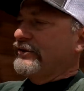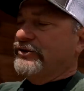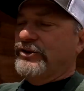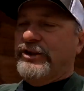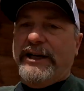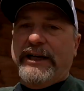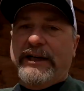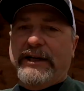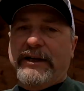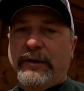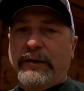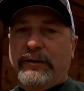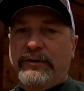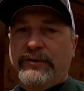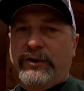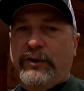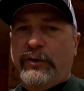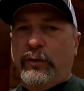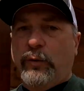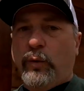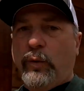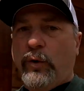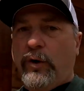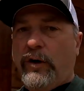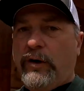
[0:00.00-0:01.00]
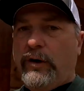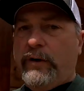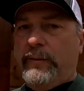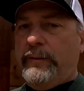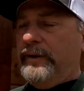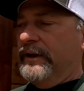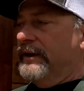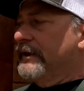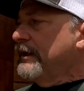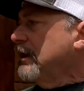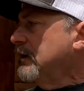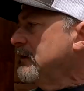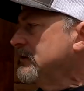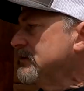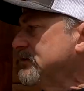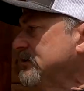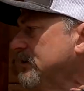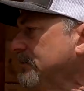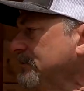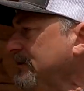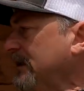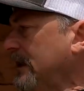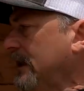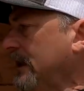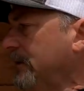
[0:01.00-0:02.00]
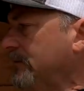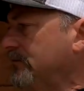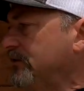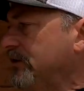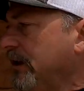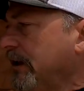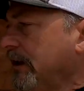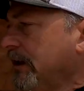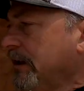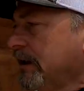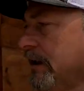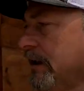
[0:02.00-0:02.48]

and check on your work, because sometimes